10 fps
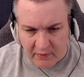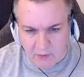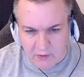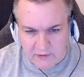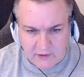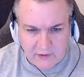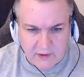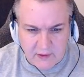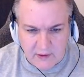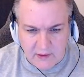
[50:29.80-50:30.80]
weren't.
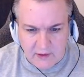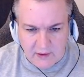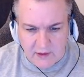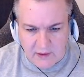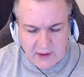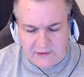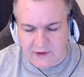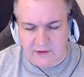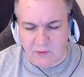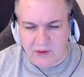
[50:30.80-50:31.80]
It
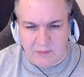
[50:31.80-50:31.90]
doesn't really